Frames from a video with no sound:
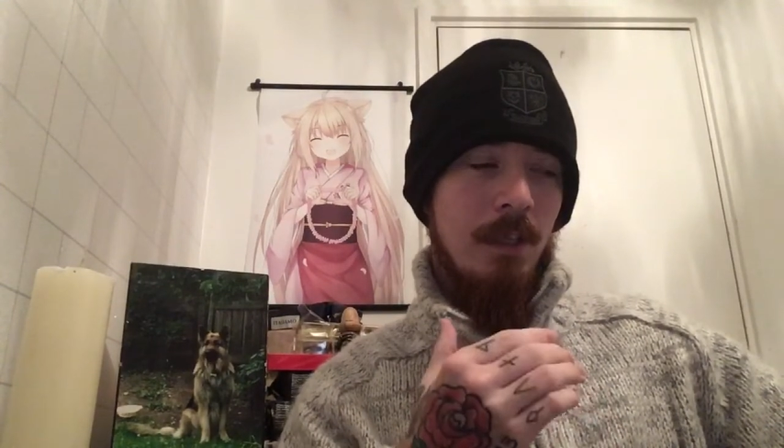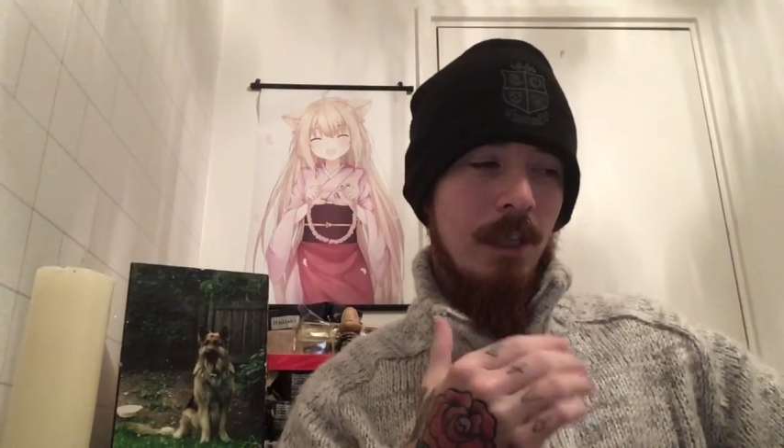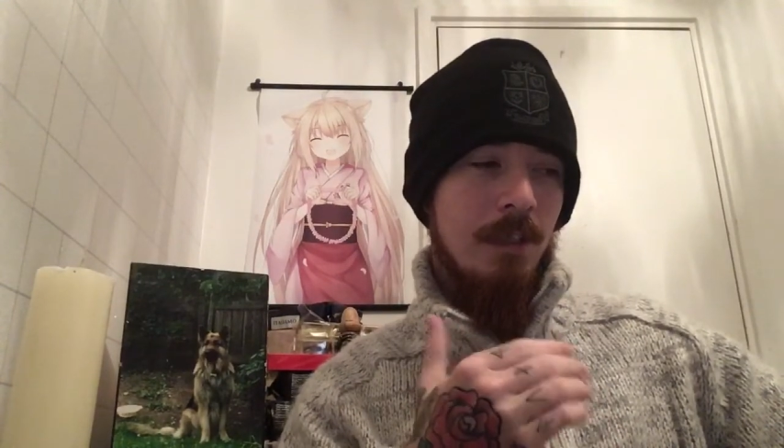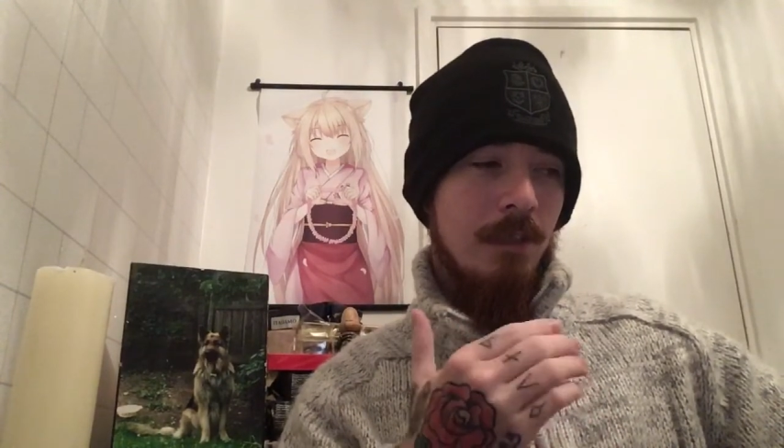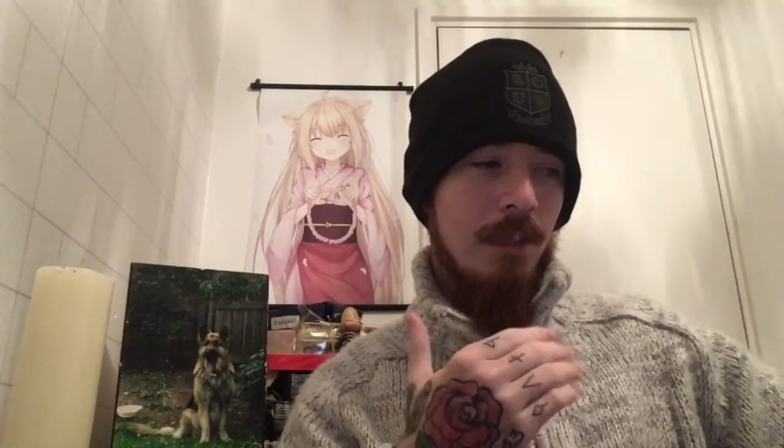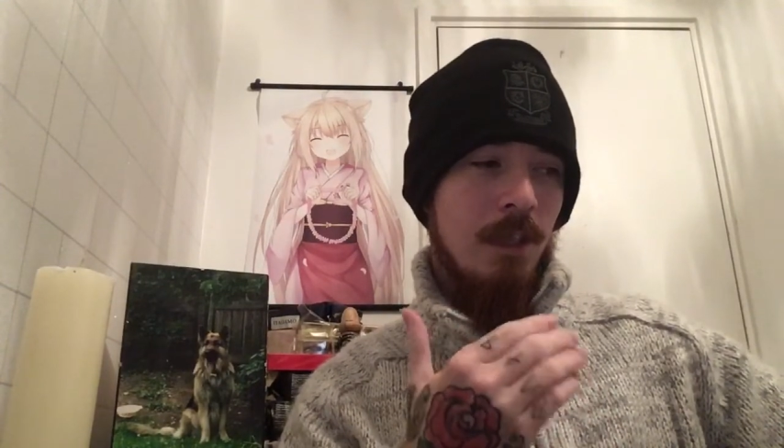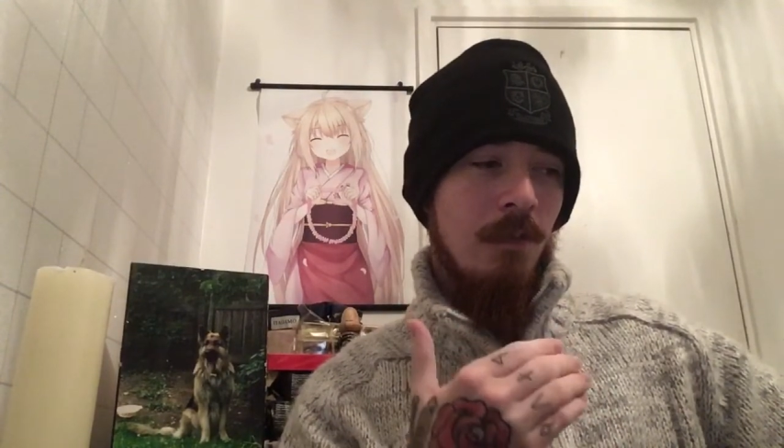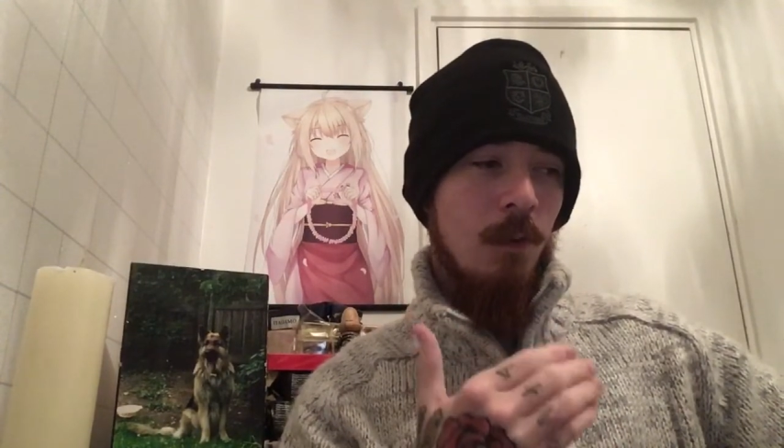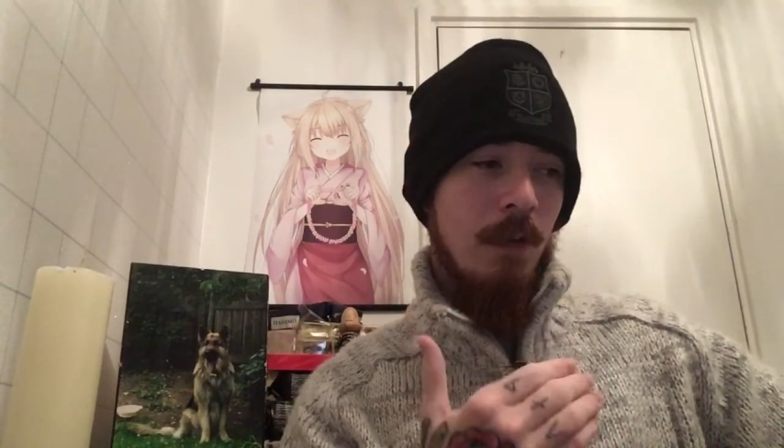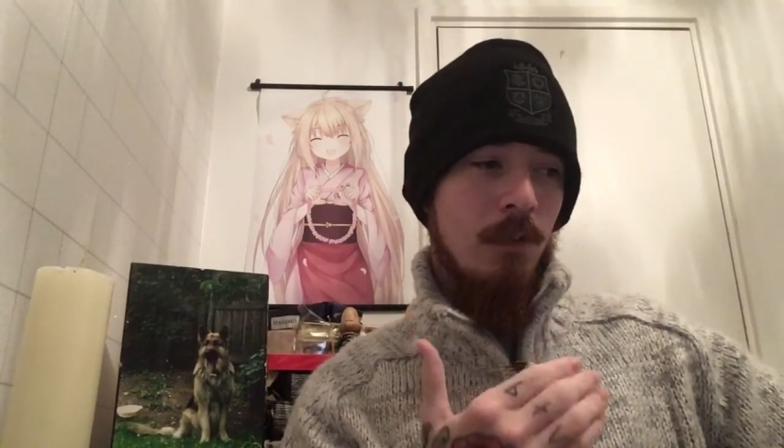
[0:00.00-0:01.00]
that's another
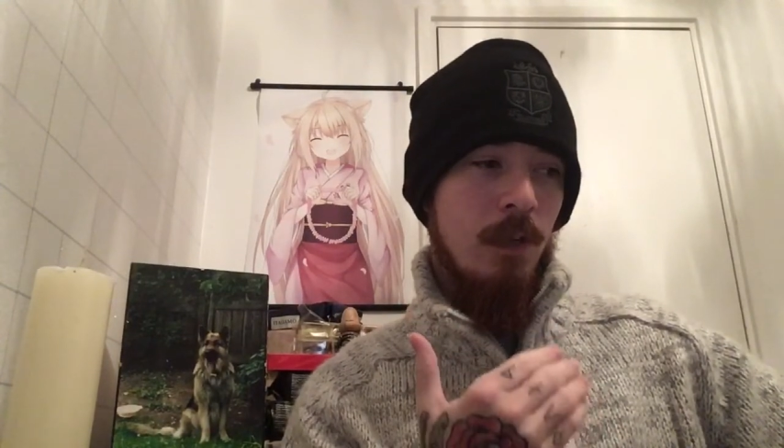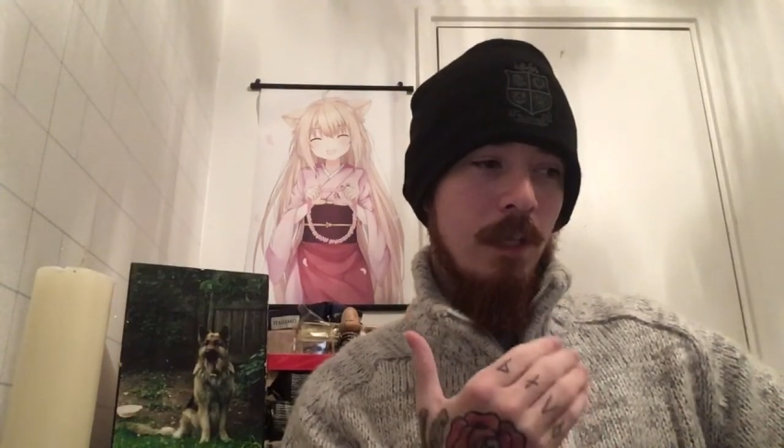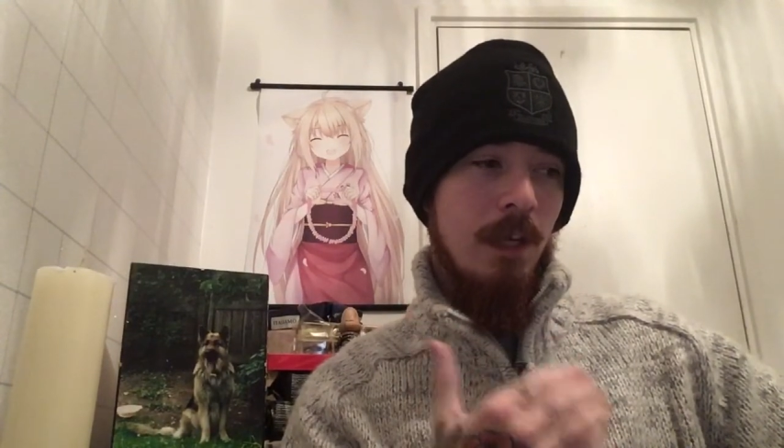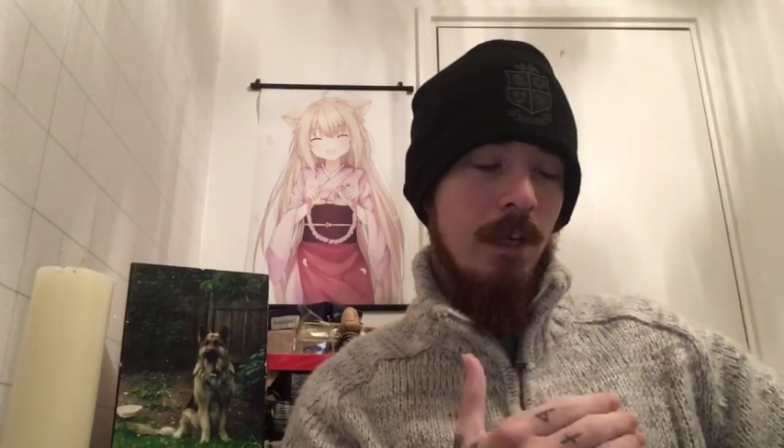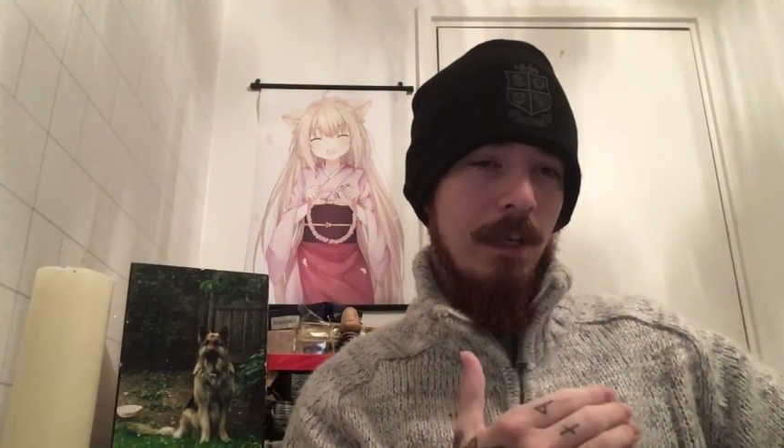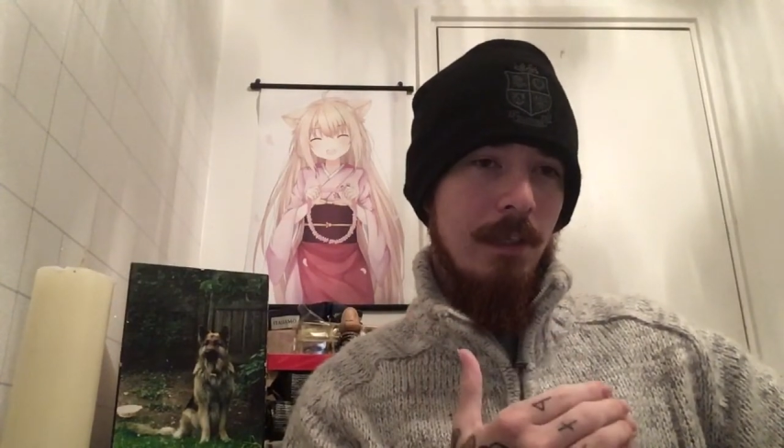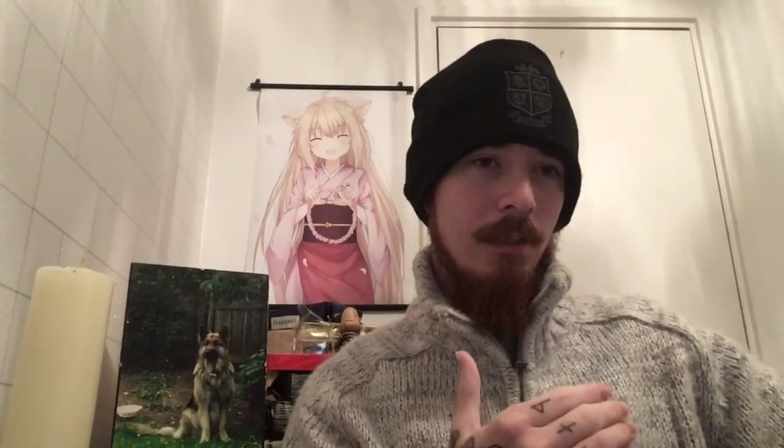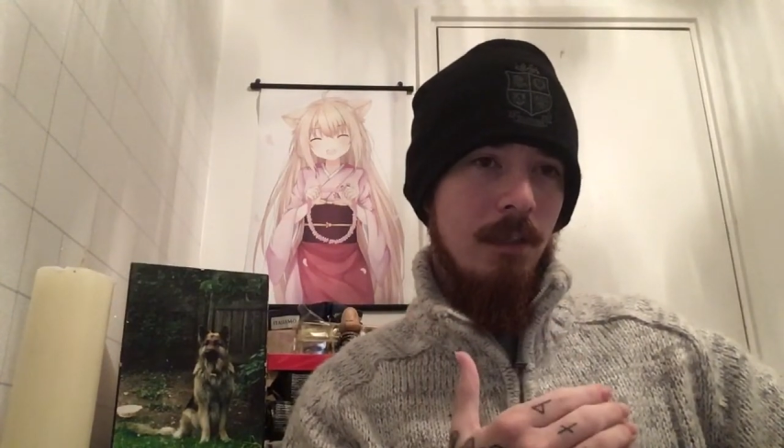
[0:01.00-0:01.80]
way of trying to hide